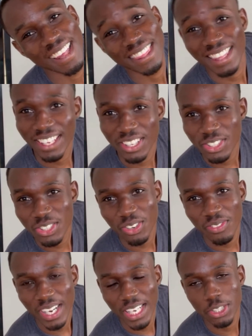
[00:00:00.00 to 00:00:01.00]
Thank you so
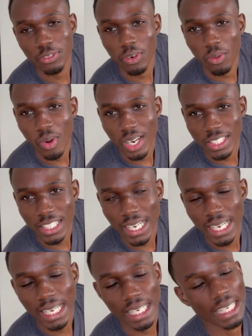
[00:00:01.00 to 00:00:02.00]
much for
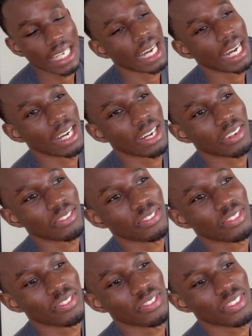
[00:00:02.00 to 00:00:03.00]
watching.
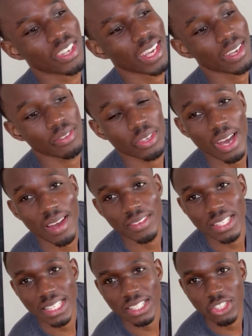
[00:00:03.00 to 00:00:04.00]
If you haven't
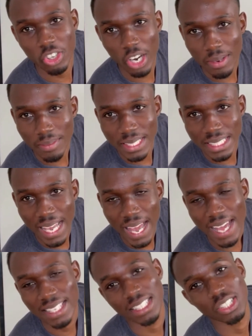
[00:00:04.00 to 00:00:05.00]
subscribed as
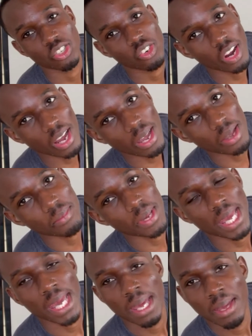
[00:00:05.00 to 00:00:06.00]
yet, subscribe,
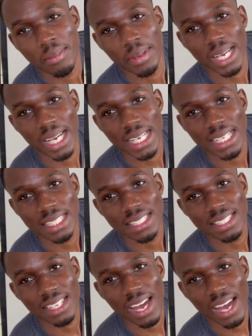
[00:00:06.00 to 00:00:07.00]

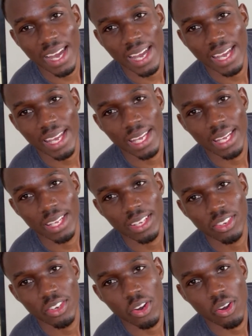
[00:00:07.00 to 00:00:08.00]
because I,
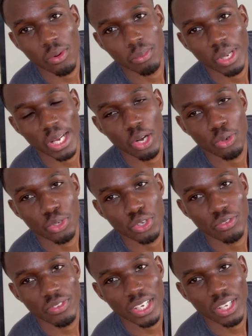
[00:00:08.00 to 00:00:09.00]
you know, bring out new
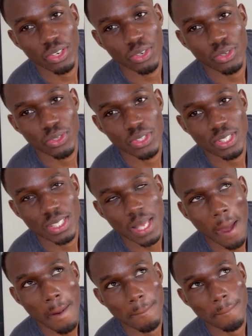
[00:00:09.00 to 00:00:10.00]
videos
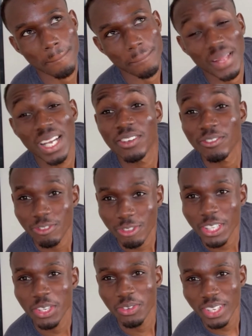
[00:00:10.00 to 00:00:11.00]

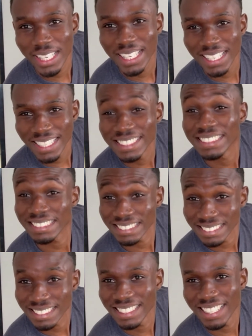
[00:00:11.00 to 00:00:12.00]
frequently,
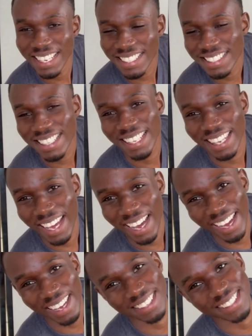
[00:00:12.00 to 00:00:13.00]
let's say
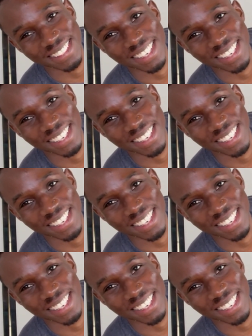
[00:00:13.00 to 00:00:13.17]
that.